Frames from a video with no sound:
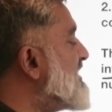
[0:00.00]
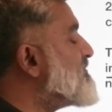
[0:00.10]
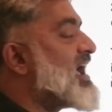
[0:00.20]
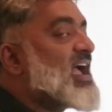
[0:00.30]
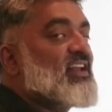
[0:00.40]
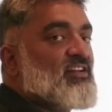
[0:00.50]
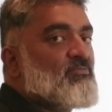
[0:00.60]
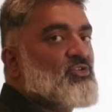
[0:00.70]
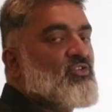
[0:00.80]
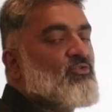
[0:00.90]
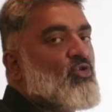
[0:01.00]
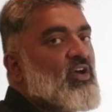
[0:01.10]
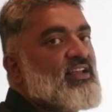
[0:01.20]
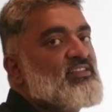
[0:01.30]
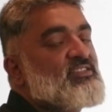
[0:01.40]
bag number of
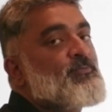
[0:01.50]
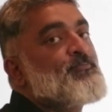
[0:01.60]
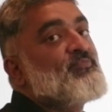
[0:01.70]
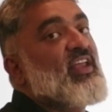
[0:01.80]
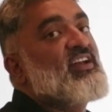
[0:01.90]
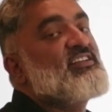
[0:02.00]
coins, it is